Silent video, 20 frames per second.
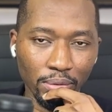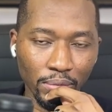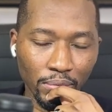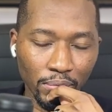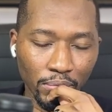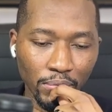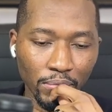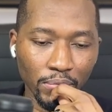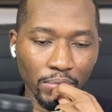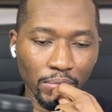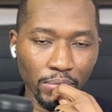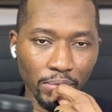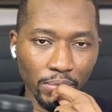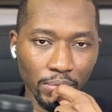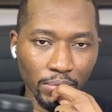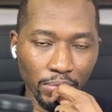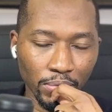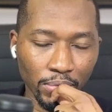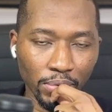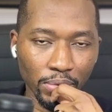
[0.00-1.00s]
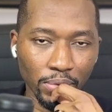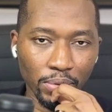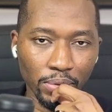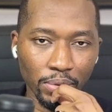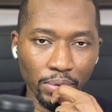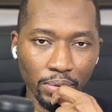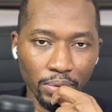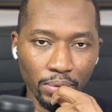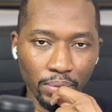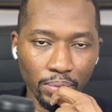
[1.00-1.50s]
and
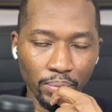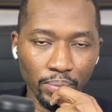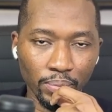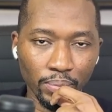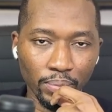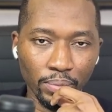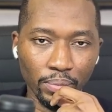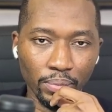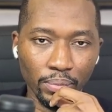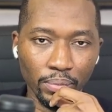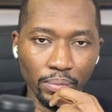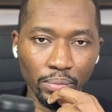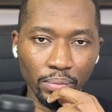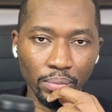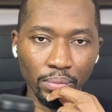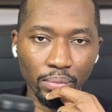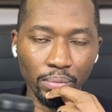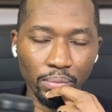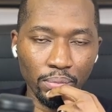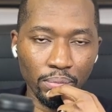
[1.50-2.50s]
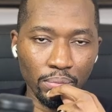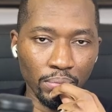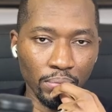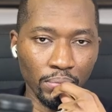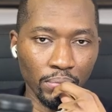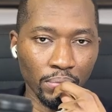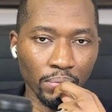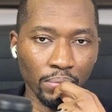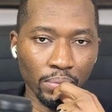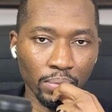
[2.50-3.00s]
Twitter. And then we're
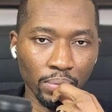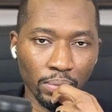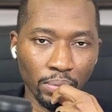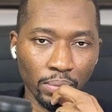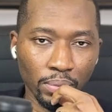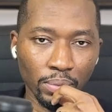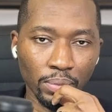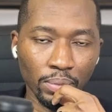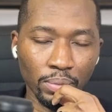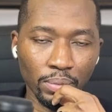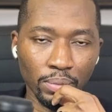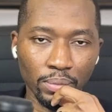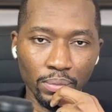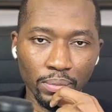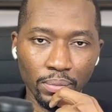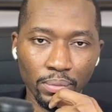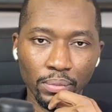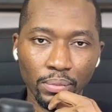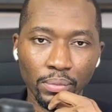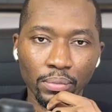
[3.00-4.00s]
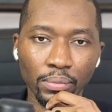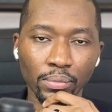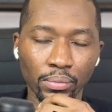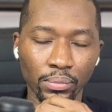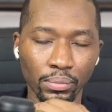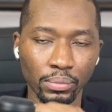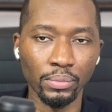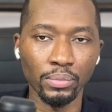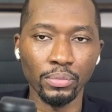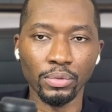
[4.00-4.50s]
now in like the third phase where we've
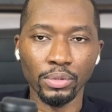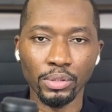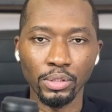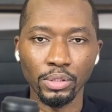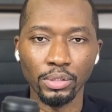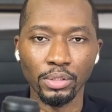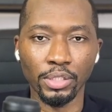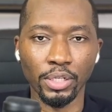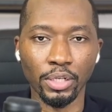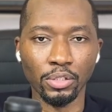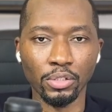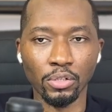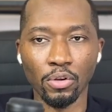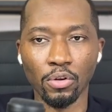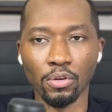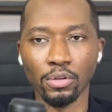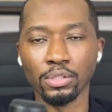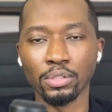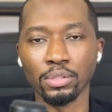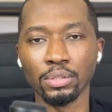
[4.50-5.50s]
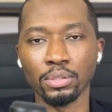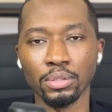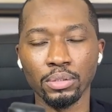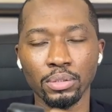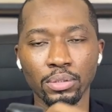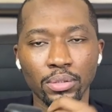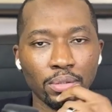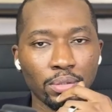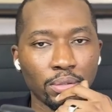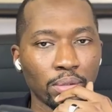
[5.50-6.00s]
got the Snapchat, the
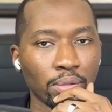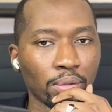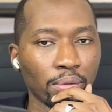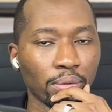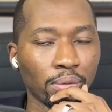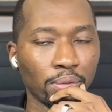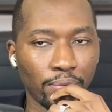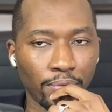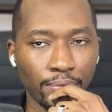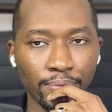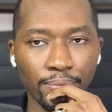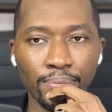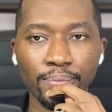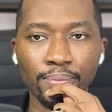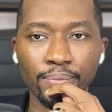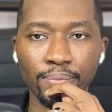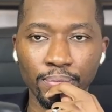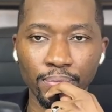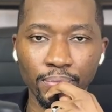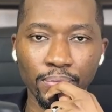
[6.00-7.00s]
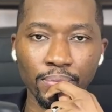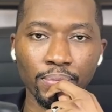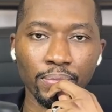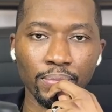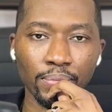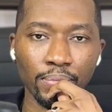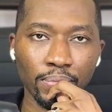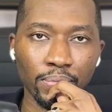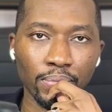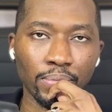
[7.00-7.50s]
TikTok, the
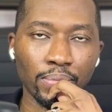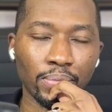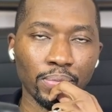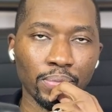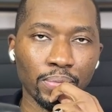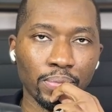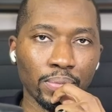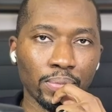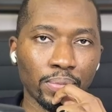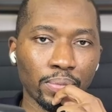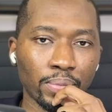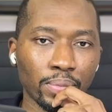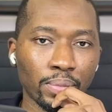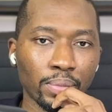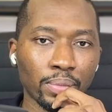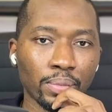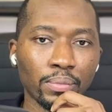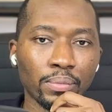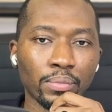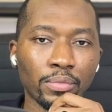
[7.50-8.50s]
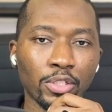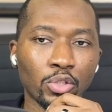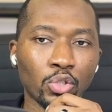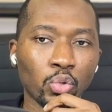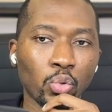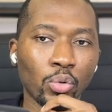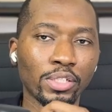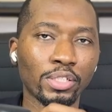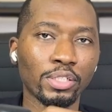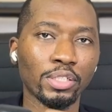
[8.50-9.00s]
video-driven content
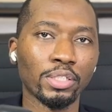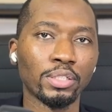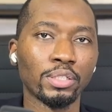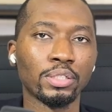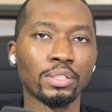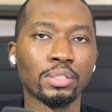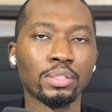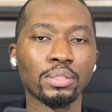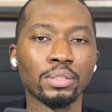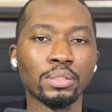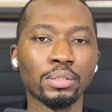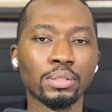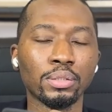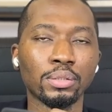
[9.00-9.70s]
platforms.